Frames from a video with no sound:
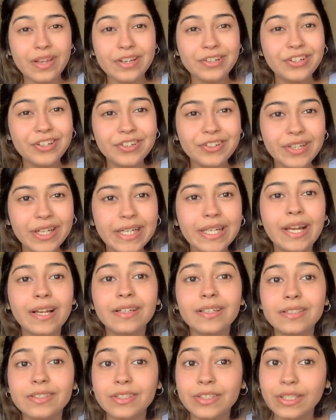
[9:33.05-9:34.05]
Didn't really
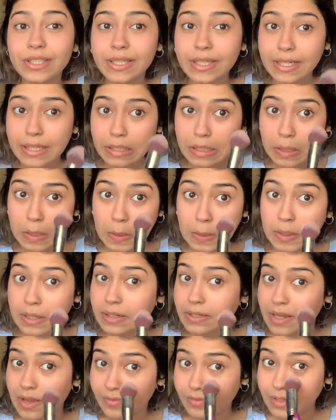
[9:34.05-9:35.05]
understood it.
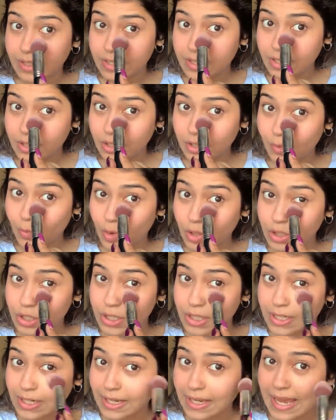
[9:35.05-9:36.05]
Definitely gonna watch
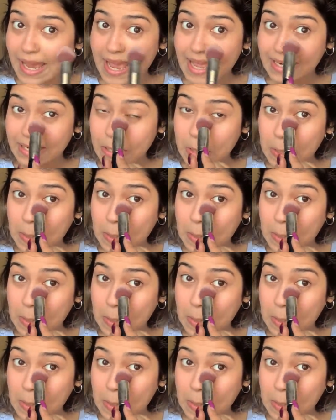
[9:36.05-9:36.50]
it again.